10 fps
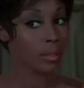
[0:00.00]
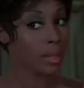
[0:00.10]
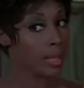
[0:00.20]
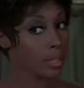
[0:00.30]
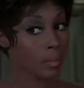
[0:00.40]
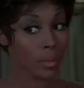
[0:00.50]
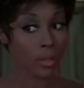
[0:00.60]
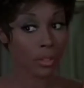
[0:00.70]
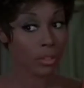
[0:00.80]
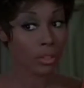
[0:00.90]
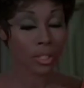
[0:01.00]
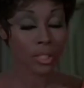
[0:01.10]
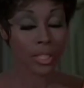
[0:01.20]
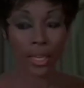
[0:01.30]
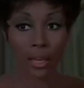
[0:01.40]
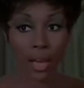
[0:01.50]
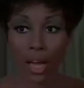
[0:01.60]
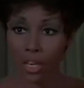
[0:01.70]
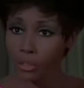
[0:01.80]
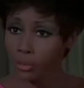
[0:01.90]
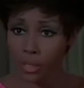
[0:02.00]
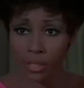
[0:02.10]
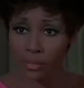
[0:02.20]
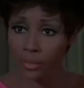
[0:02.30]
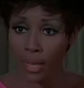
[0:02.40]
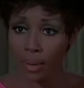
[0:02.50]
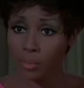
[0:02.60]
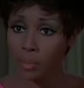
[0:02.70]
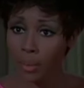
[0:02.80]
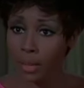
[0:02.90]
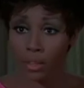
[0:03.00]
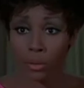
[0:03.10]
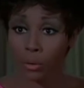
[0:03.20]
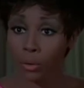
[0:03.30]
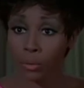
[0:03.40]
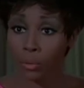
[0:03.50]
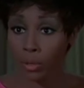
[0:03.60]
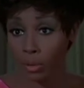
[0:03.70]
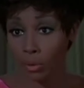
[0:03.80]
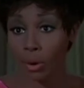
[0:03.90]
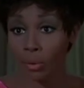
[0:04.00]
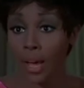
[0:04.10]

Well, that's because you're seeing it hundreds of times bigger than you could with your own